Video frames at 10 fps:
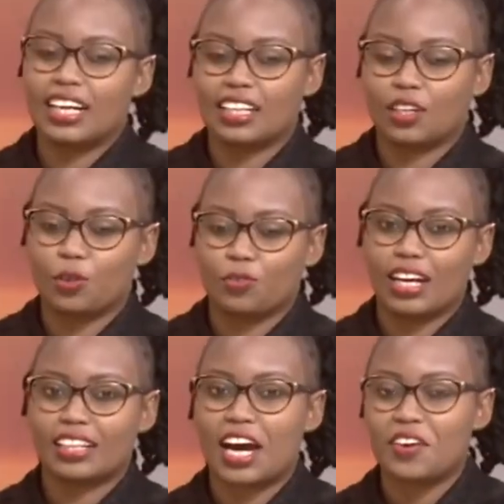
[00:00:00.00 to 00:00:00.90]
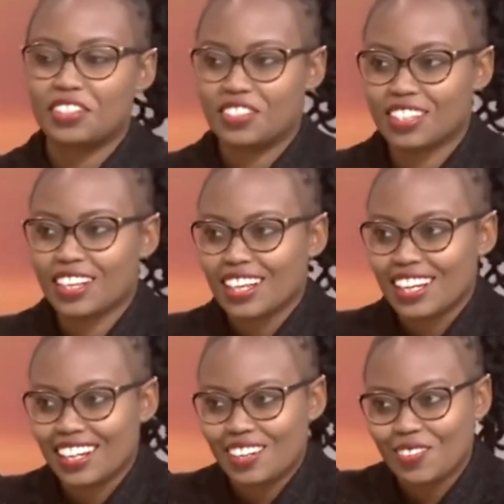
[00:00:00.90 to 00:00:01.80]
you really learned a lot of that courage
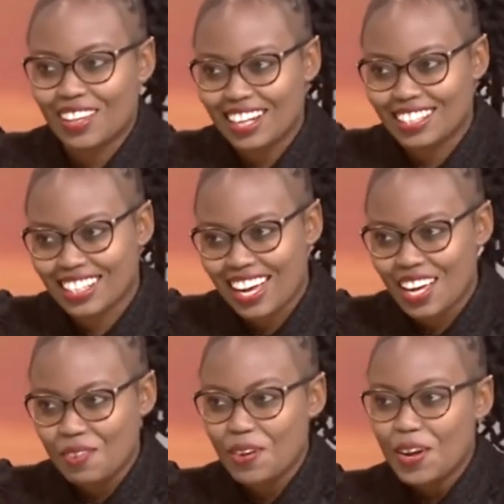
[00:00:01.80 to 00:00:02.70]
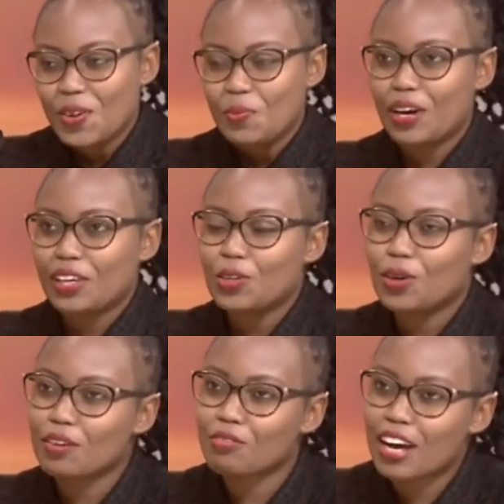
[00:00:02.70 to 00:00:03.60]
around that time. But
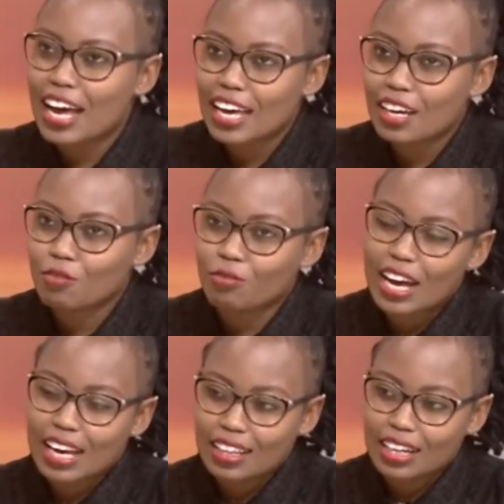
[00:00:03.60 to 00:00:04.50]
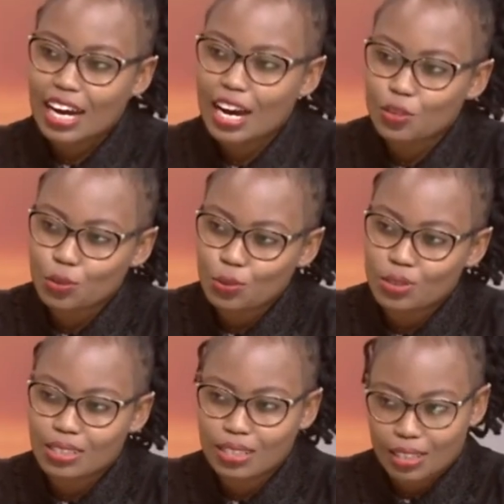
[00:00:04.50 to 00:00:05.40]
you are vying via the
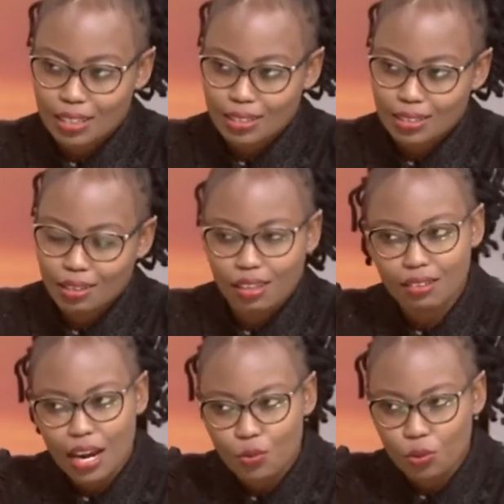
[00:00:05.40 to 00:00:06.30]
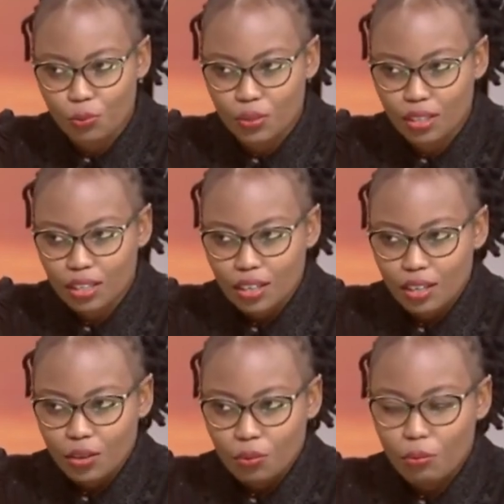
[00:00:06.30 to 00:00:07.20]
Kanu ticket in Nairobi.
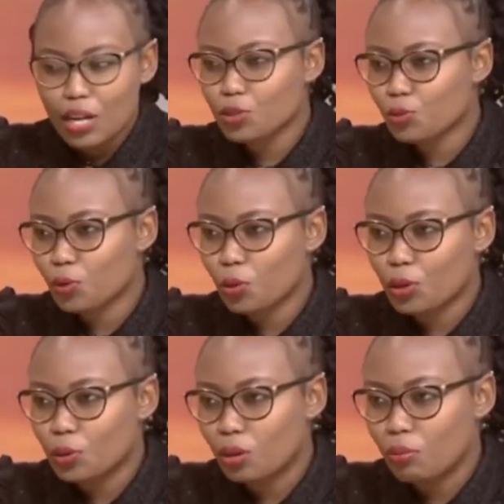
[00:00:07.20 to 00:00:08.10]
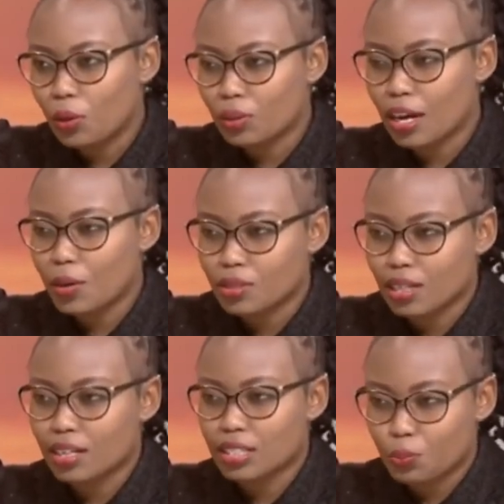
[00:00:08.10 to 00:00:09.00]
Much of what we know about Kanu
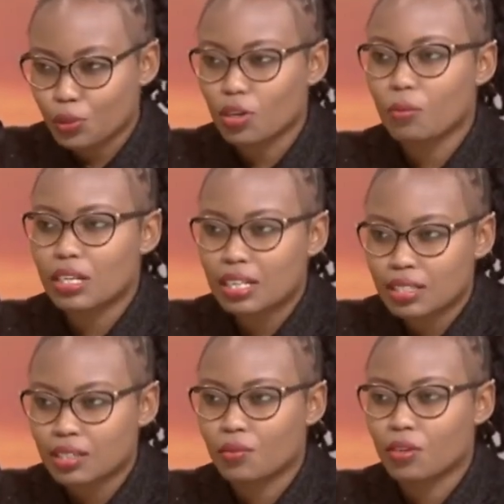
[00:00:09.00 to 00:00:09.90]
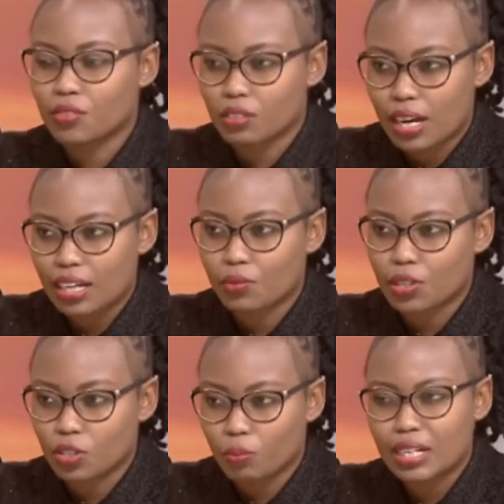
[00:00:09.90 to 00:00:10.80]
is that it's predominant in the Rift Valley
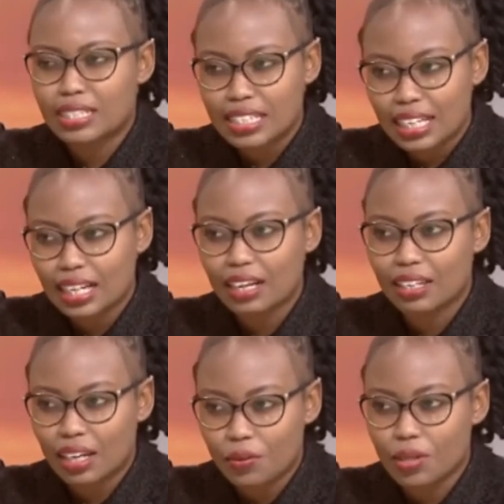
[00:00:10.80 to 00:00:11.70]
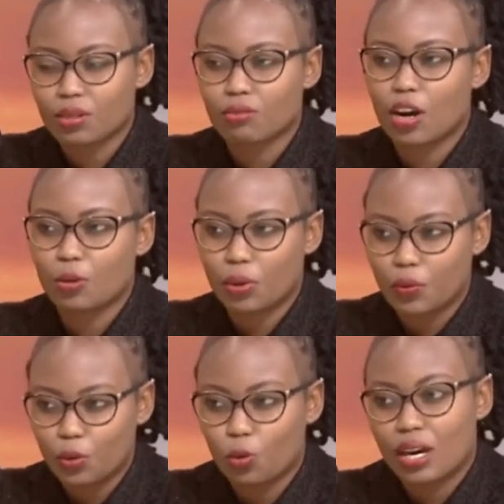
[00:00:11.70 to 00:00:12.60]
region, particularly areas around
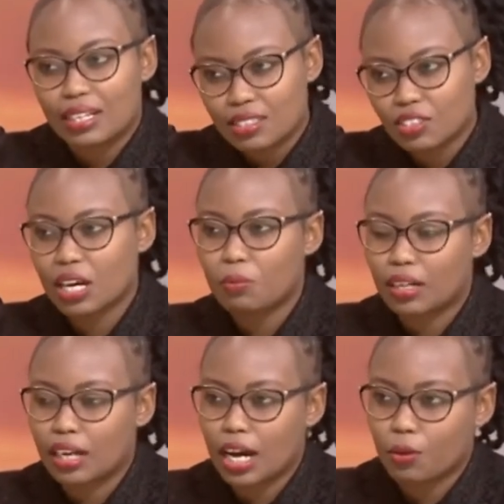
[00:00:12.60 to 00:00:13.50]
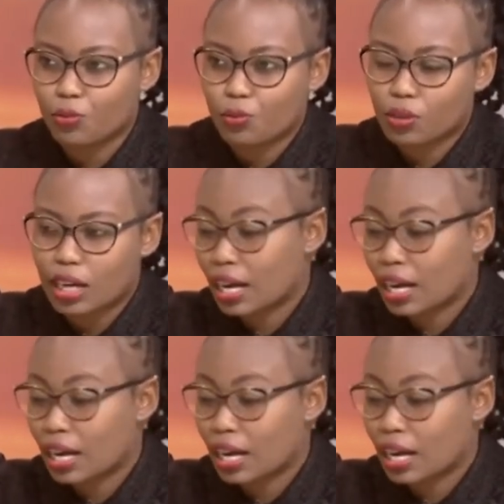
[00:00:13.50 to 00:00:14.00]
Baringo, where its chairman come